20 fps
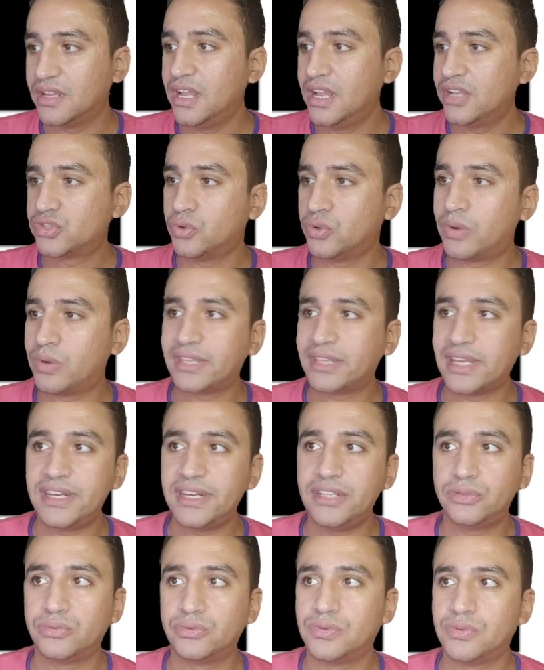So what I
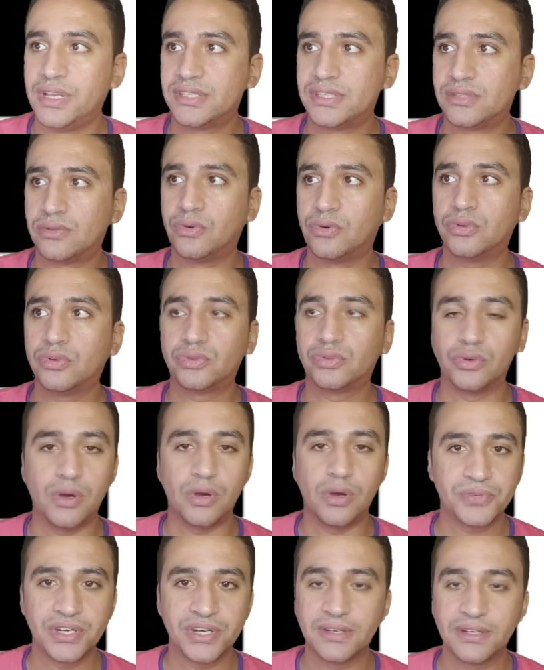need to do is to go to
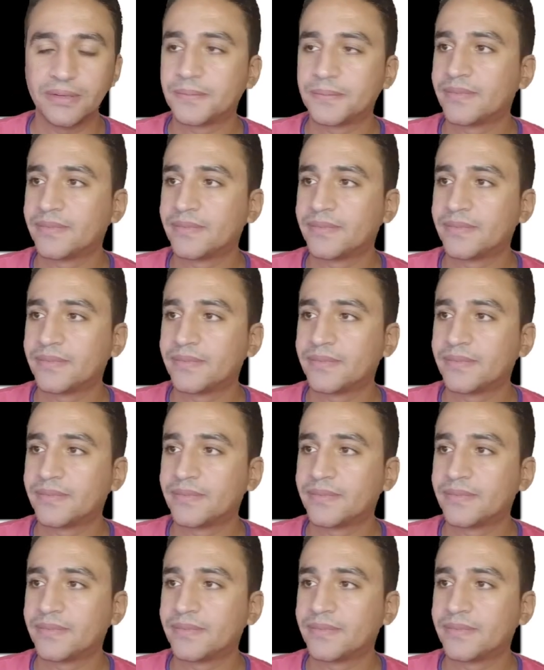Option